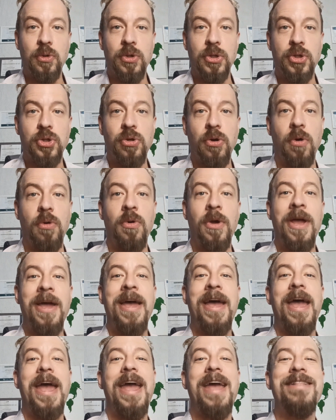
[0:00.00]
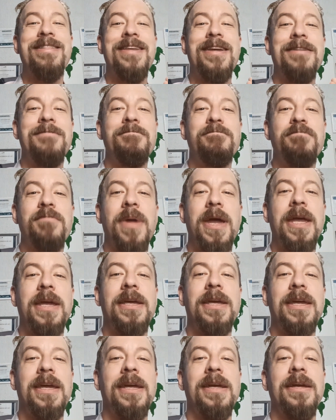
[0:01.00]
control, and then
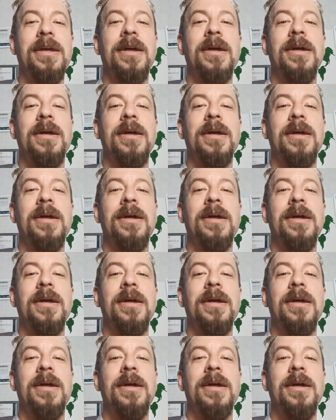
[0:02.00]
making